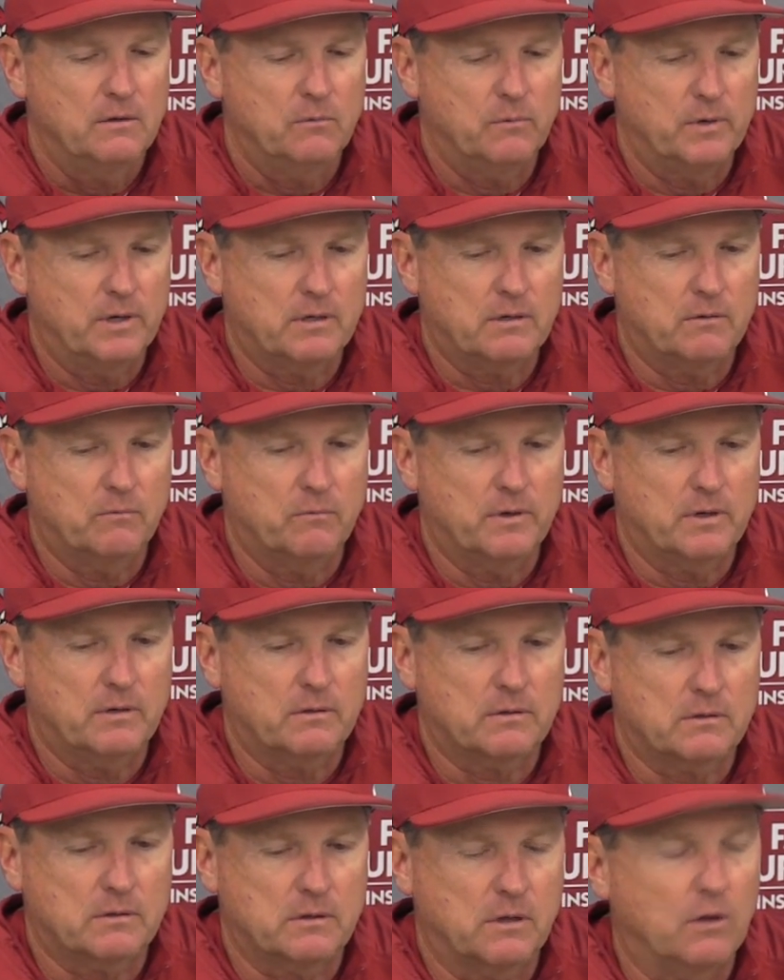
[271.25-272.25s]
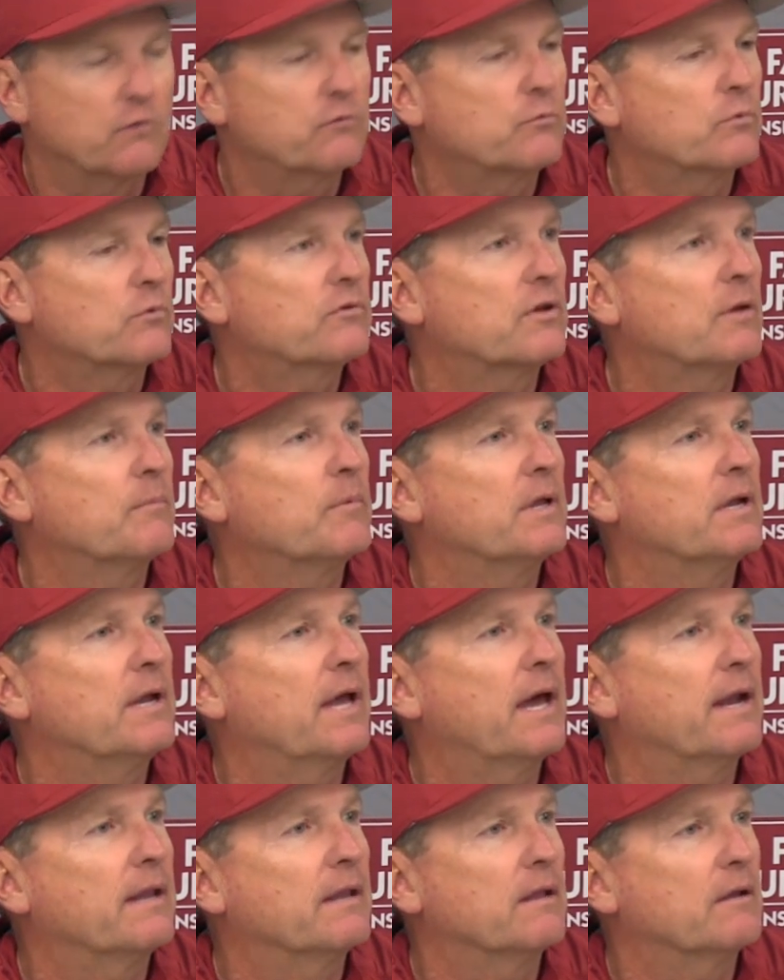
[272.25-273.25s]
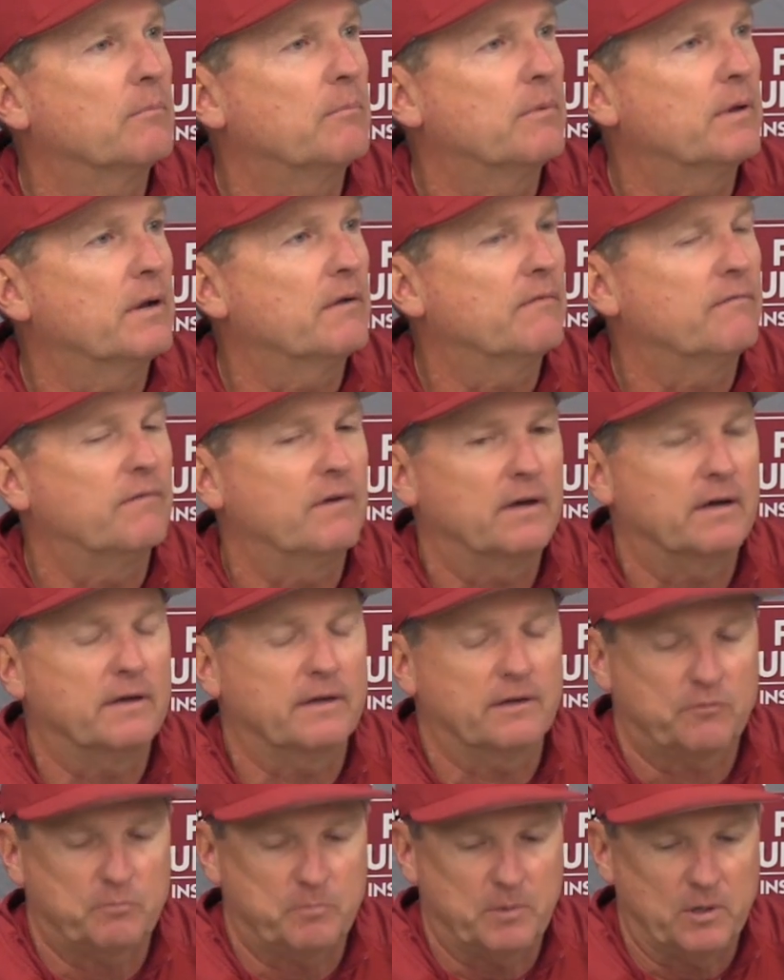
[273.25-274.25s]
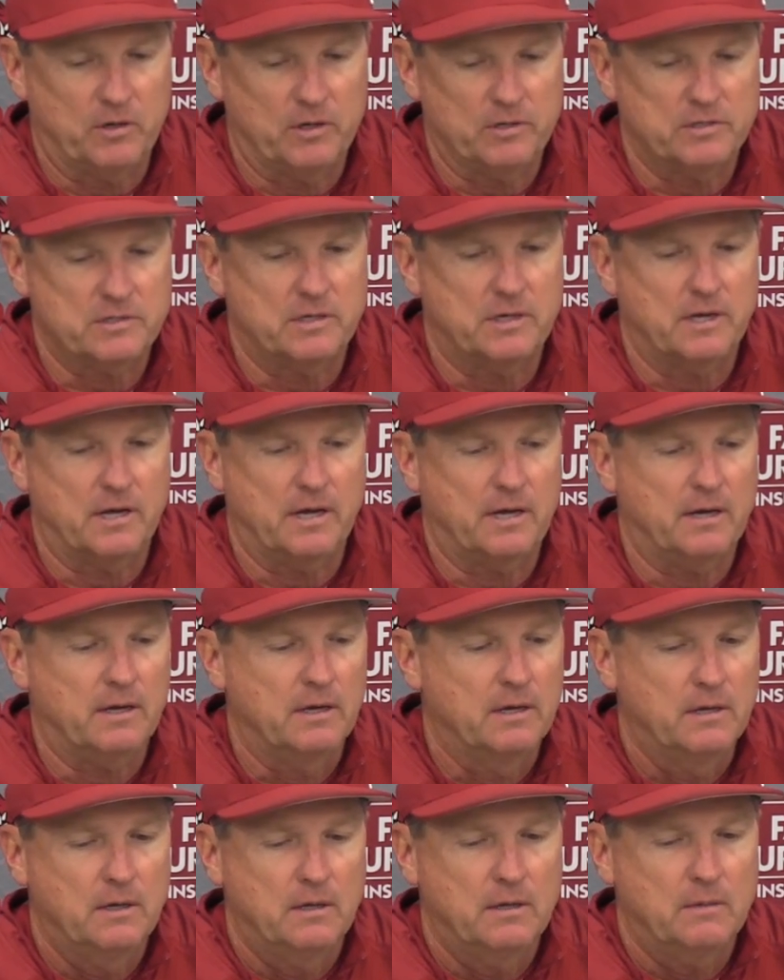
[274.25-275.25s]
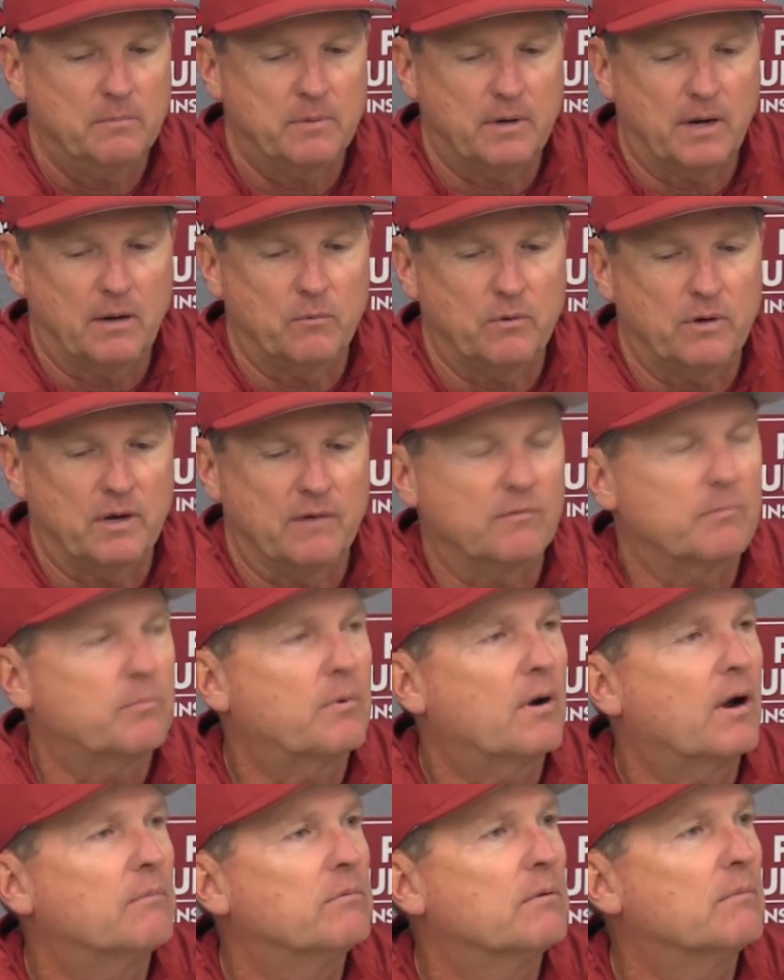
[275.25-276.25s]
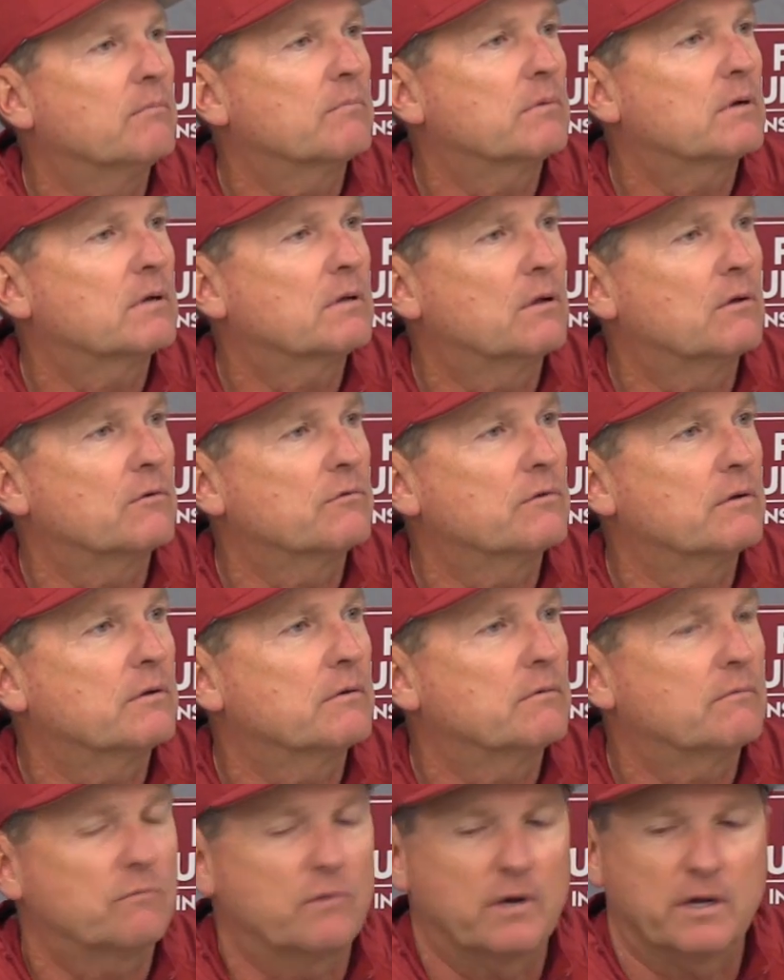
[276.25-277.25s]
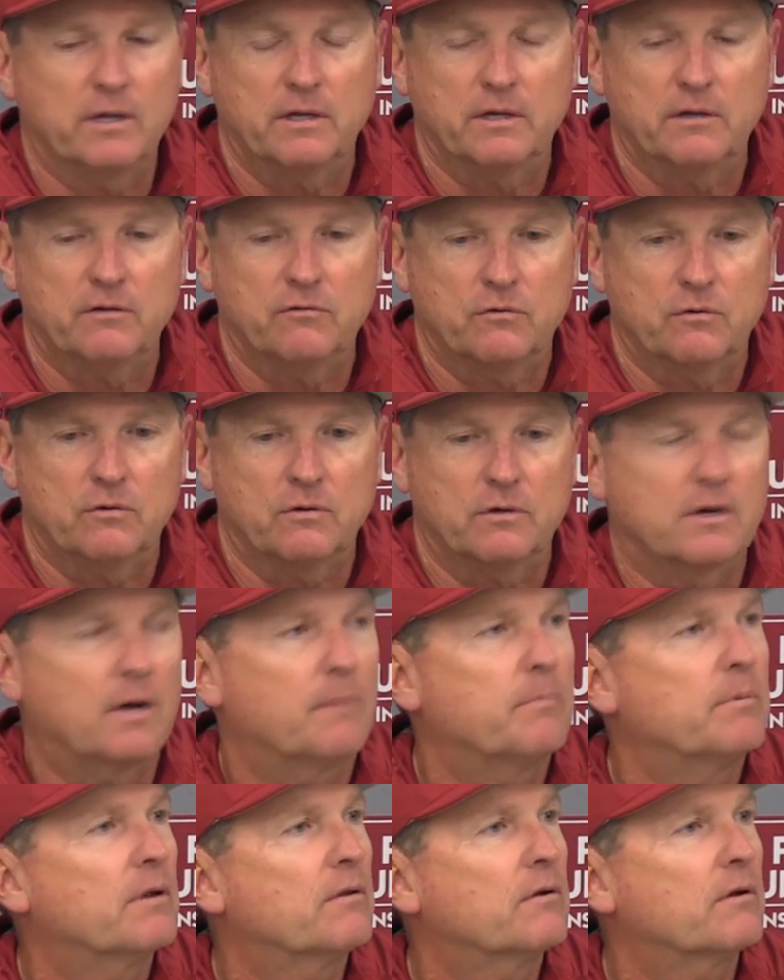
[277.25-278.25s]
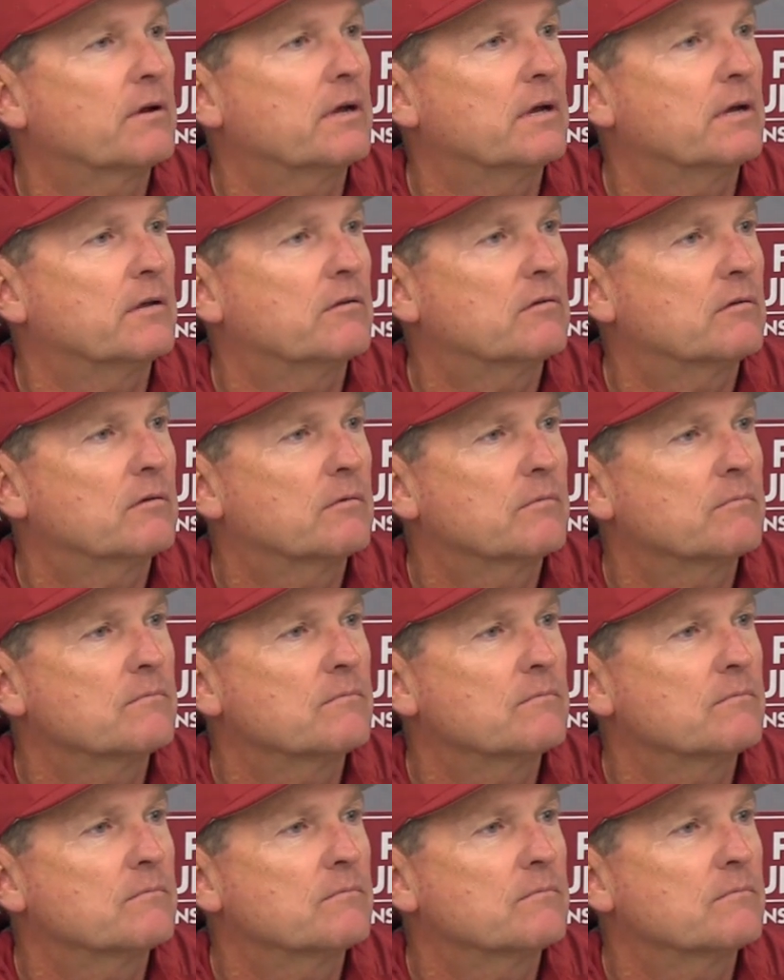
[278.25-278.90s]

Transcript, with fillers: We we closed with someone that had a little bit of uh, experience today, but I wouldn't have a problem closing Rutledge or a couple other kids.